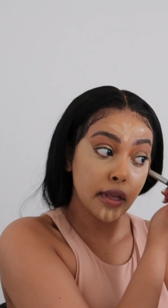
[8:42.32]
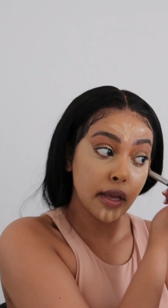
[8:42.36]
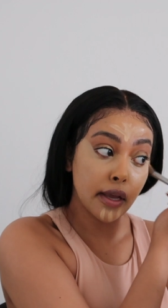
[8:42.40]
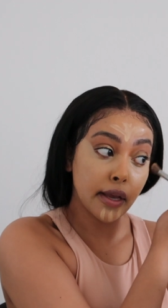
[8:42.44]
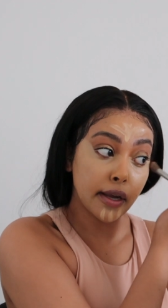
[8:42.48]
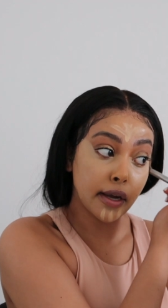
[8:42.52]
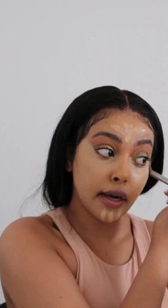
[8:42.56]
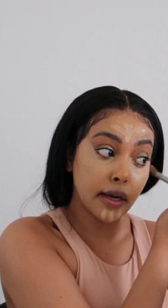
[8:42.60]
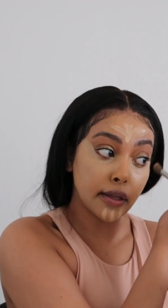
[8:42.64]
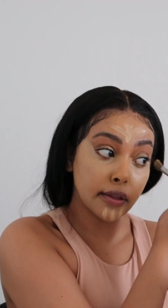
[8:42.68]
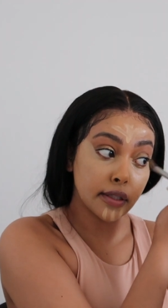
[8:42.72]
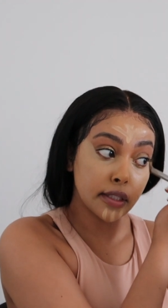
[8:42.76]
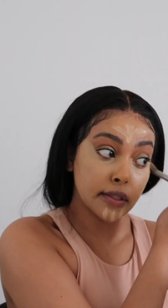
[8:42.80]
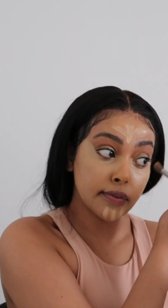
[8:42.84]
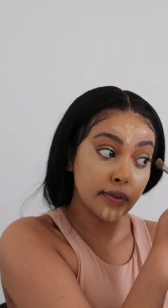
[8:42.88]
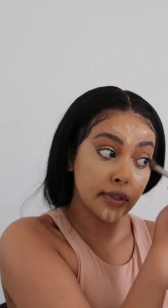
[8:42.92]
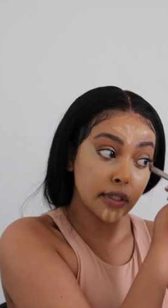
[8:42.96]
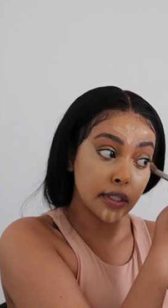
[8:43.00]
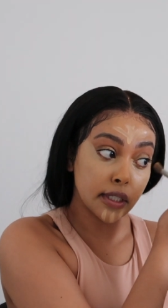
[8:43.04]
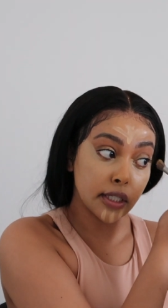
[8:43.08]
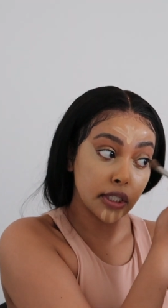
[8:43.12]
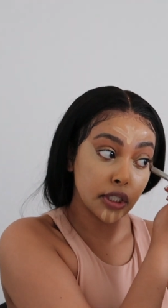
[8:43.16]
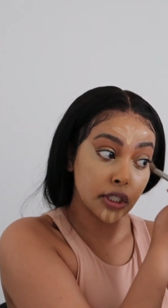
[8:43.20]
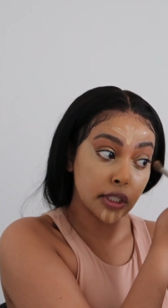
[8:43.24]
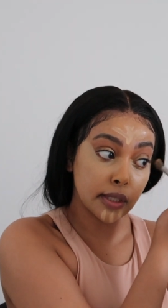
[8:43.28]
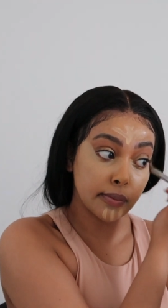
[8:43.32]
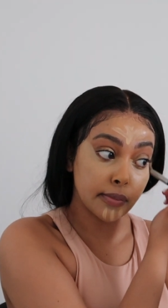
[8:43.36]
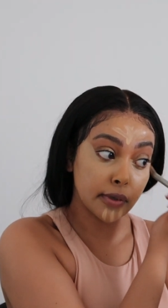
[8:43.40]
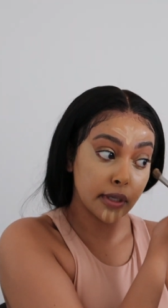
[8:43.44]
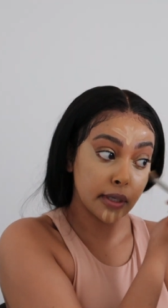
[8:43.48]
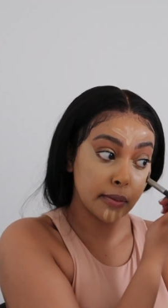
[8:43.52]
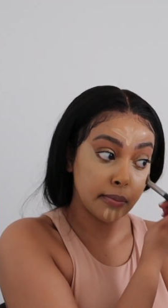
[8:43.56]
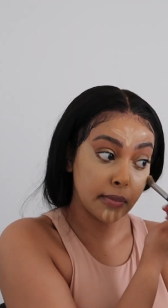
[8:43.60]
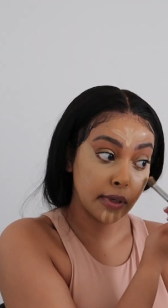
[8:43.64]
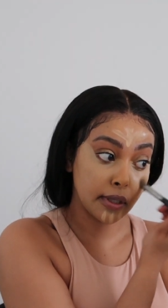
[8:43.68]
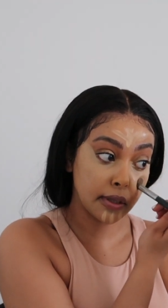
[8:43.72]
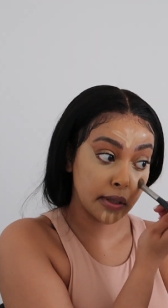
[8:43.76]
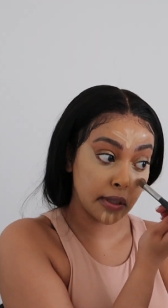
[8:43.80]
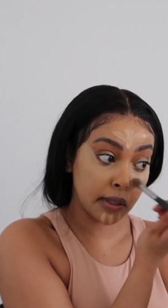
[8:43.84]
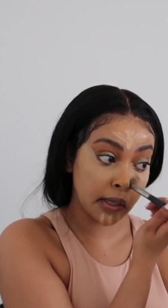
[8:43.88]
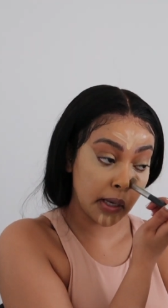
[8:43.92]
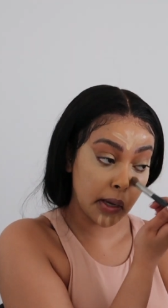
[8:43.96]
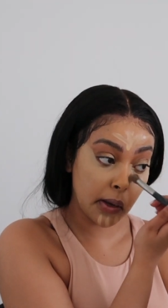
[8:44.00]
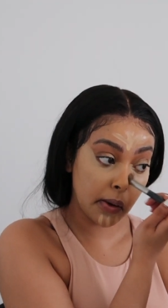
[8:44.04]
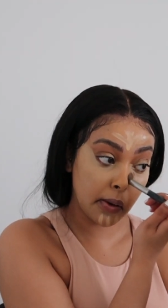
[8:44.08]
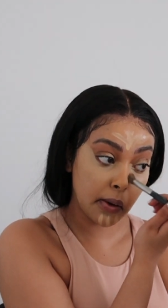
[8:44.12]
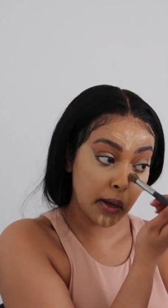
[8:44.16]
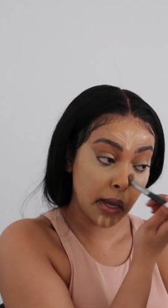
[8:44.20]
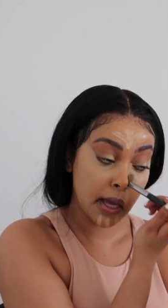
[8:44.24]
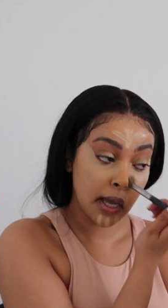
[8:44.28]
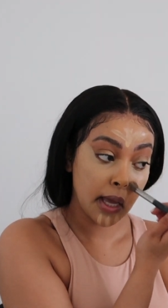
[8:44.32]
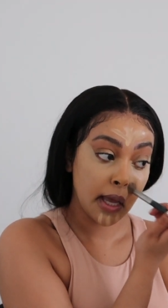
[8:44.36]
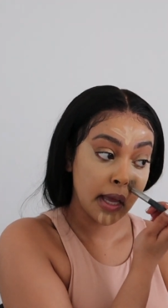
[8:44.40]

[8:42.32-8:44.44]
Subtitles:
I got this foundation about a month ago,